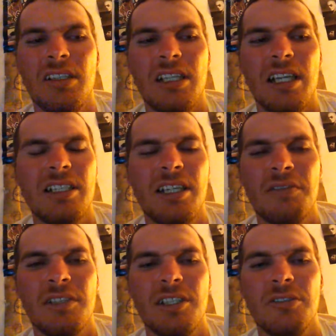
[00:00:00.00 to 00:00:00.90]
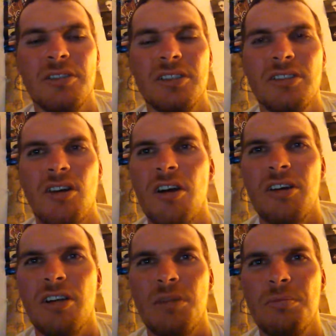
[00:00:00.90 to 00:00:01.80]
I'd have to hear this song
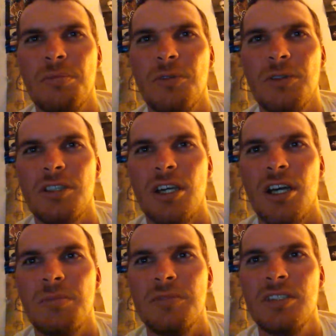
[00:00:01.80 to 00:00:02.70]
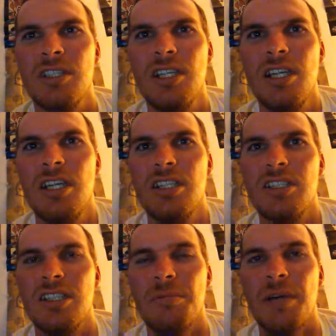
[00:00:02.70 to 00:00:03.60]
a couple more times
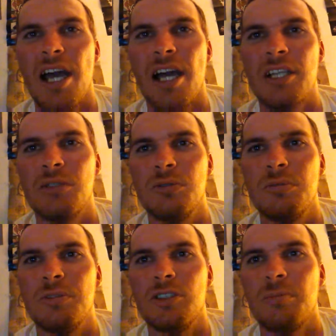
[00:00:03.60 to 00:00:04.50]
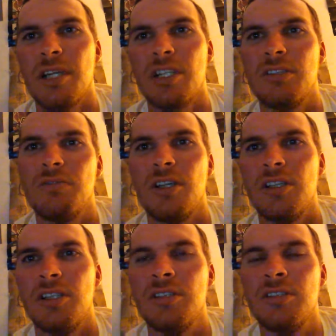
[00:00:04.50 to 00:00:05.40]
to get my actual perspective on
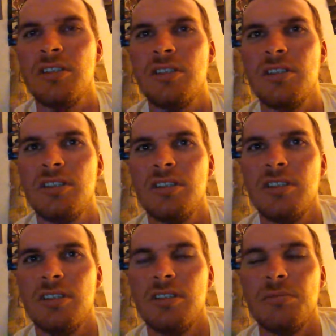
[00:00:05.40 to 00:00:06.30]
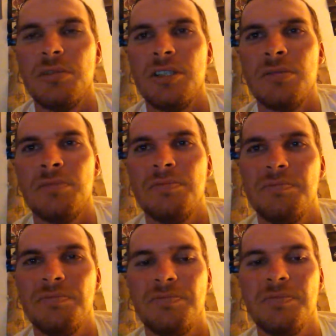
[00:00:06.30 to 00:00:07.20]
it, but
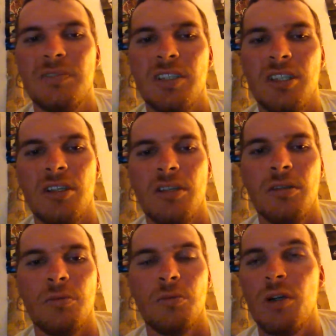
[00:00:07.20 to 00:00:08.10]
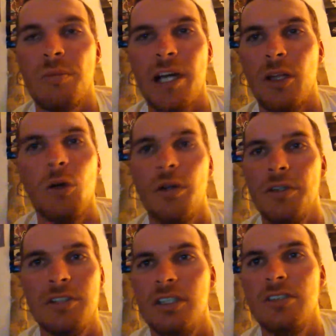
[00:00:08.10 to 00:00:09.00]
where my
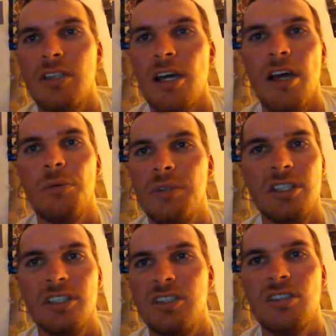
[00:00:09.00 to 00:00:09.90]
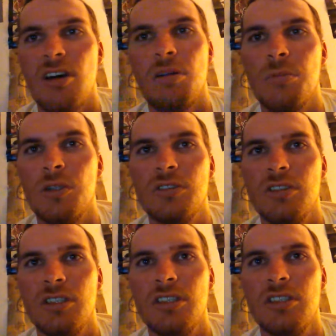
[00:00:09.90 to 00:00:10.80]
loyalties lie with this song
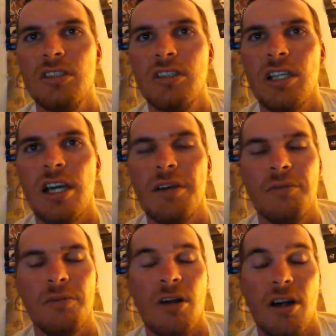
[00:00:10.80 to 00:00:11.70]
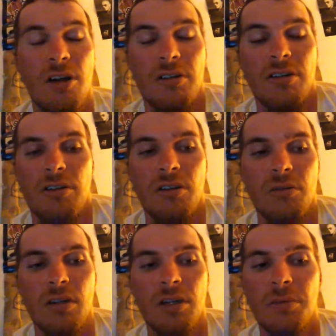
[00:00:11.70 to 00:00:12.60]
mostly. I already know
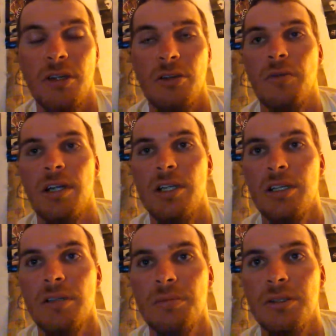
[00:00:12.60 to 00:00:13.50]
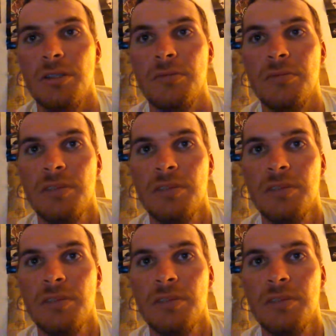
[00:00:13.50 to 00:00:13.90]
what I'm gonna rate it, but